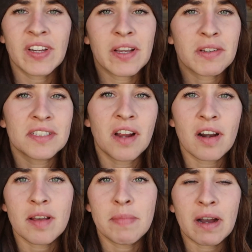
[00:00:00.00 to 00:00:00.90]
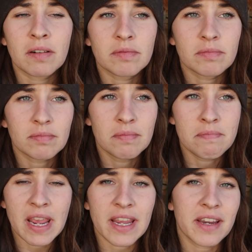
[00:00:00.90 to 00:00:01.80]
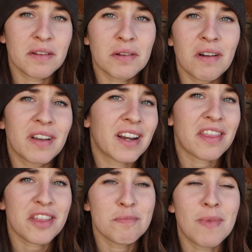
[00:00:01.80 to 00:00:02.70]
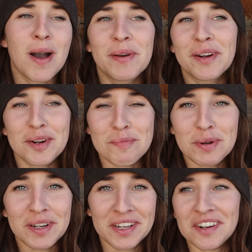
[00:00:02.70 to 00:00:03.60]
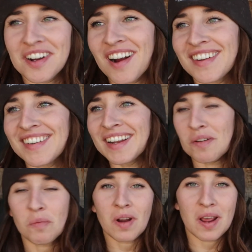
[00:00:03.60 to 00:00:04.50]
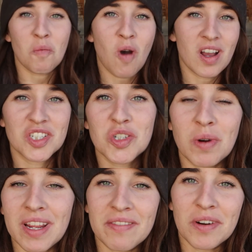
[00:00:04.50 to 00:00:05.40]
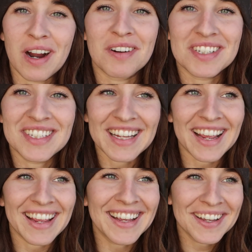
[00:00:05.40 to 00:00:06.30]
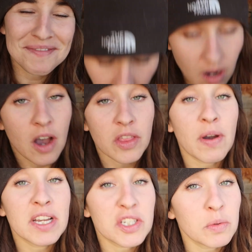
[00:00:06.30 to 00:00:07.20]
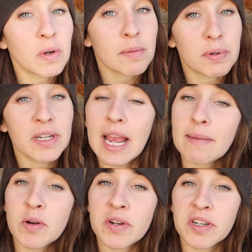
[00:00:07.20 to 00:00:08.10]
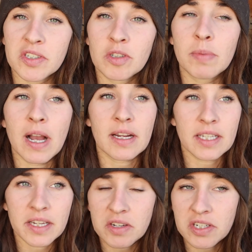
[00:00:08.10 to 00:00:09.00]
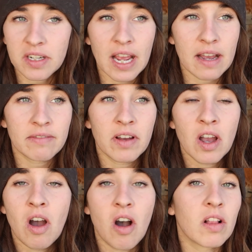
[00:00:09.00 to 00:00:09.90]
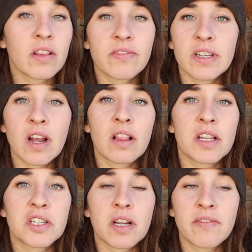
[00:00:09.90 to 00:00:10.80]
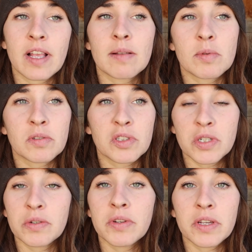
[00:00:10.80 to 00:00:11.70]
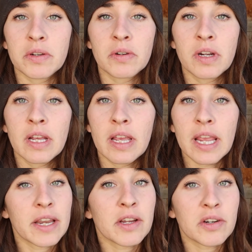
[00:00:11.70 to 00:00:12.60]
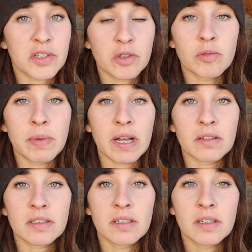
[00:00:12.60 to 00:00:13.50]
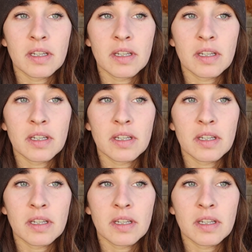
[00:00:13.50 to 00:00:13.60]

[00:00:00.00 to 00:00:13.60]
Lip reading: video is not about making you go get a thermometer to put in your garden and watch 24 hours a day. Although I do want to put ammo in your toolbox, and you should have all of the knowledge available to you in your tool belt